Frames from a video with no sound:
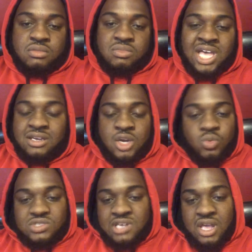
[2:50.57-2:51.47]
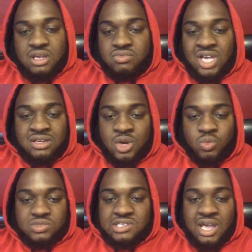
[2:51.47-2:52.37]
that don't
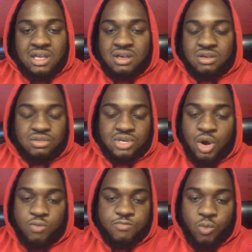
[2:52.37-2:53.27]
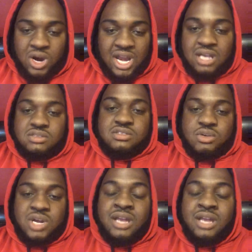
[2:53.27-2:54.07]
take no for an answer.